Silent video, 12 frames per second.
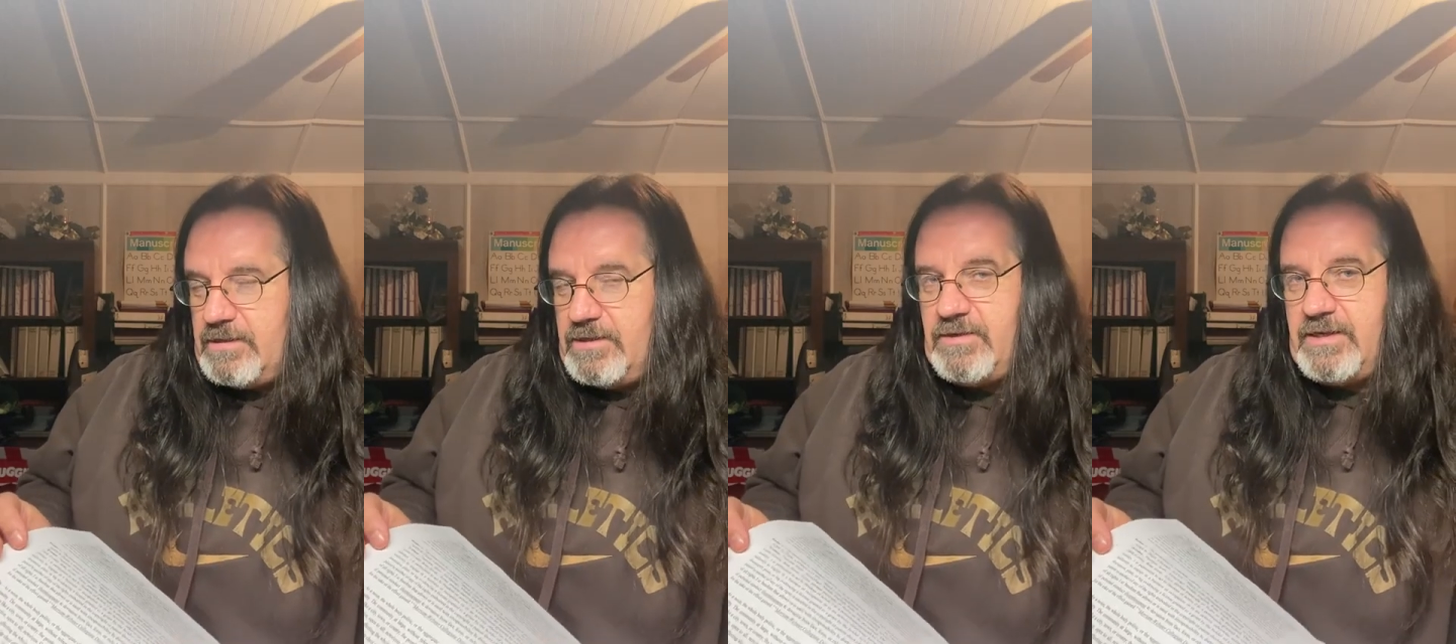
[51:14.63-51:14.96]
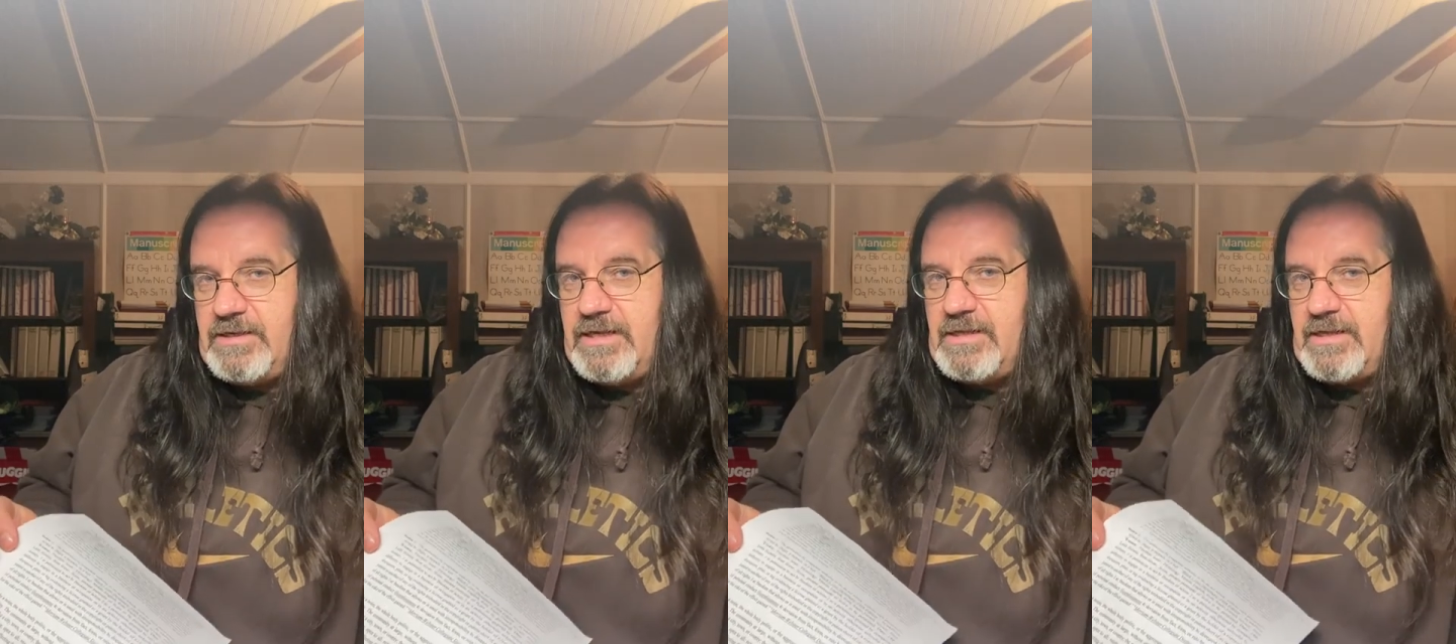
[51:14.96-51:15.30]
you
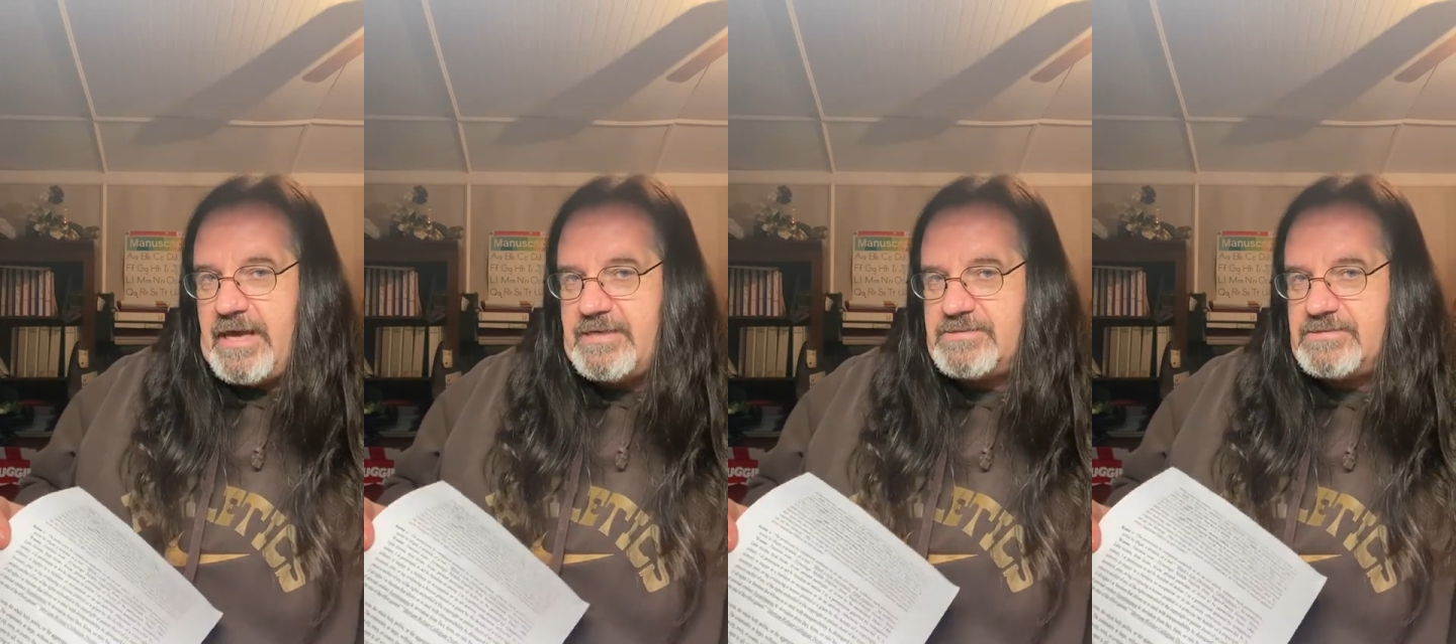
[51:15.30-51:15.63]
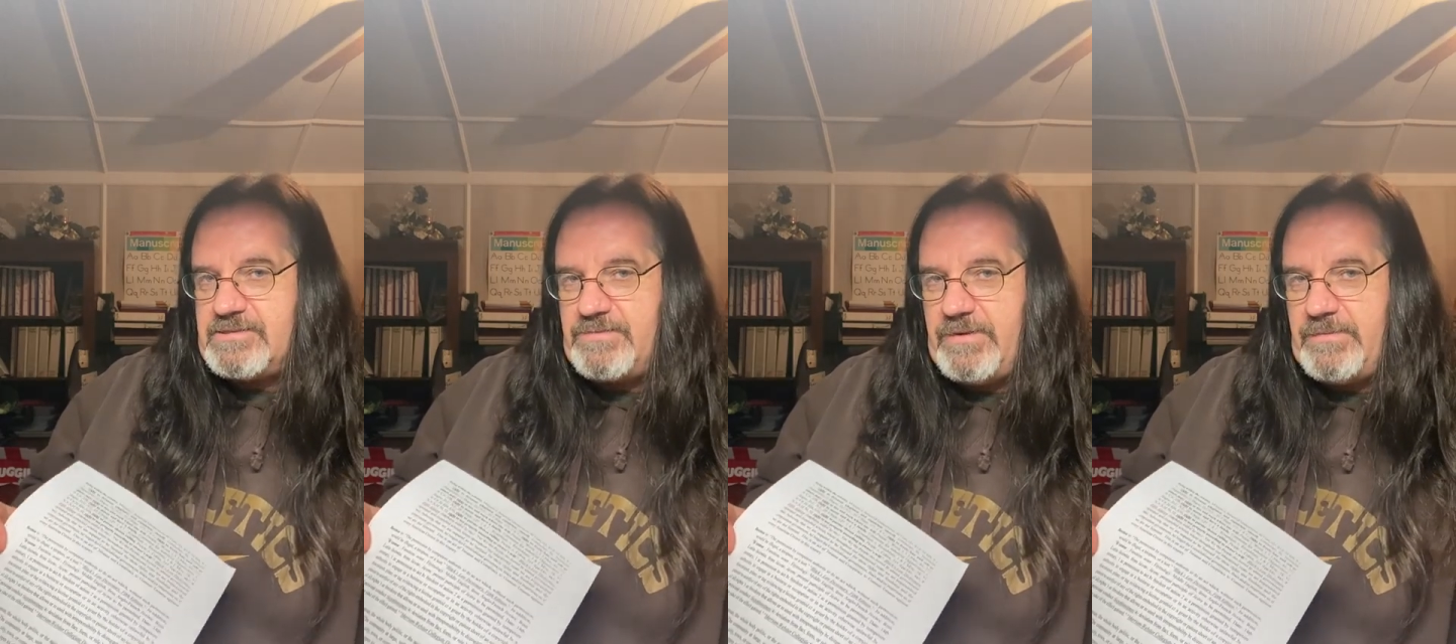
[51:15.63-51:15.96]
didn't need a
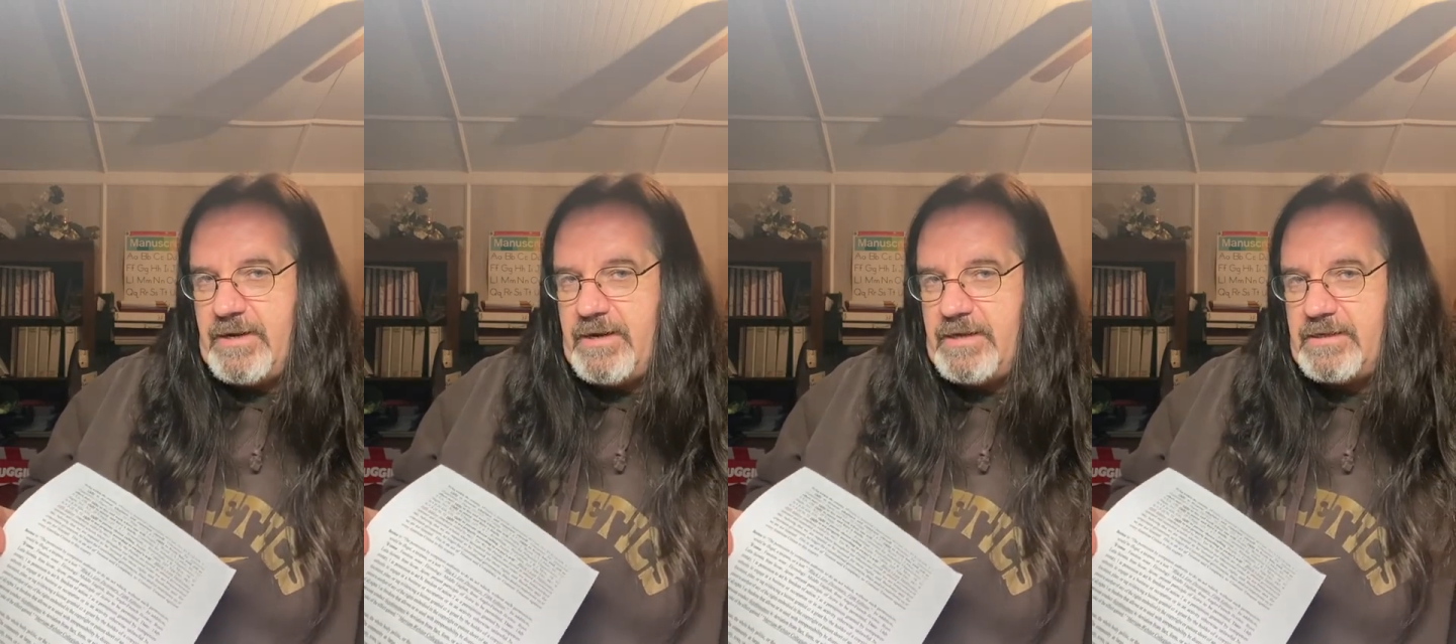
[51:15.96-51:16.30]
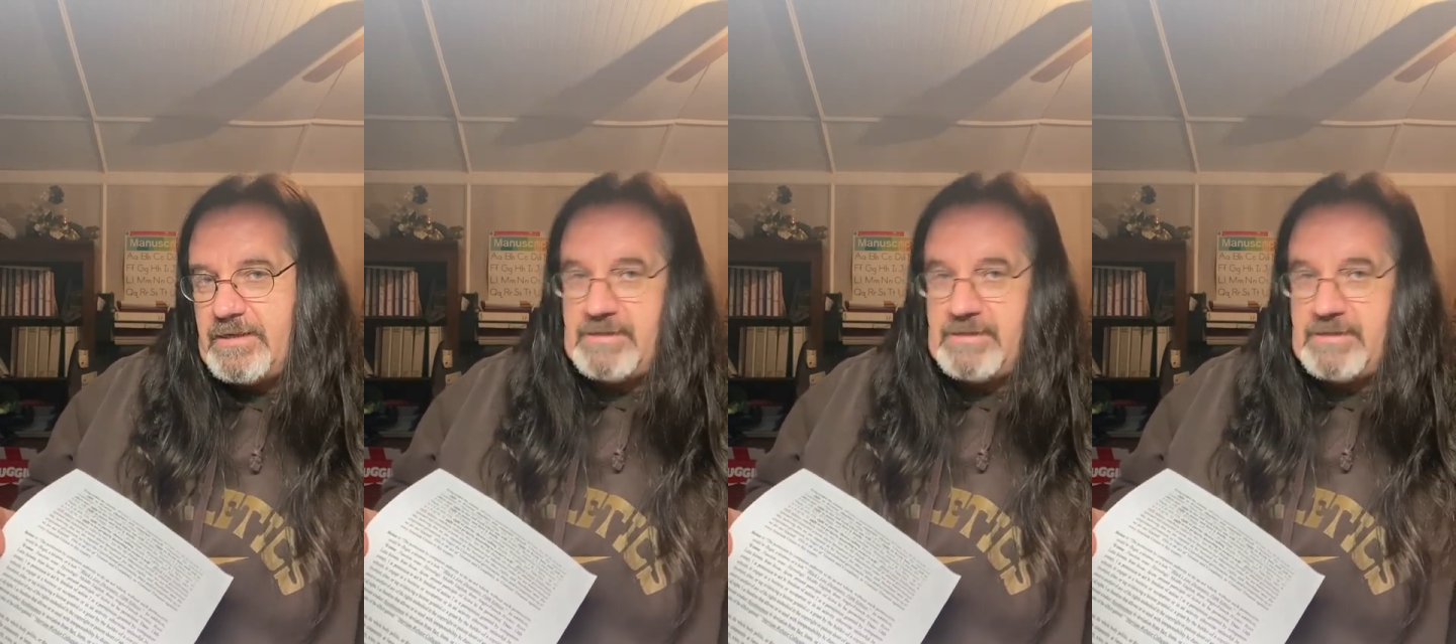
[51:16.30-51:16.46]
license to be married